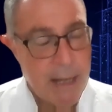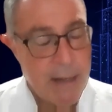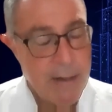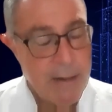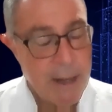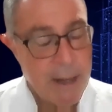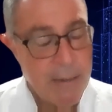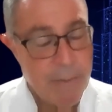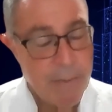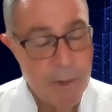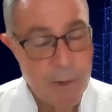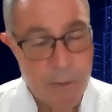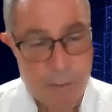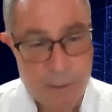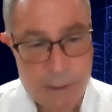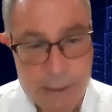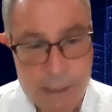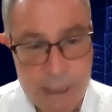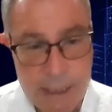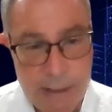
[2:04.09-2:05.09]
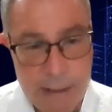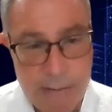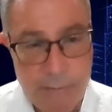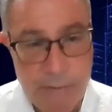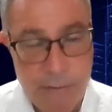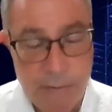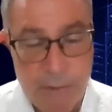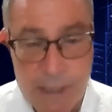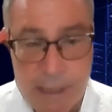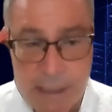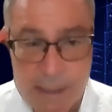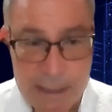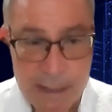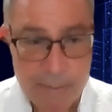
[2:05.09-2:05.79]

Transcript: and you'll see that the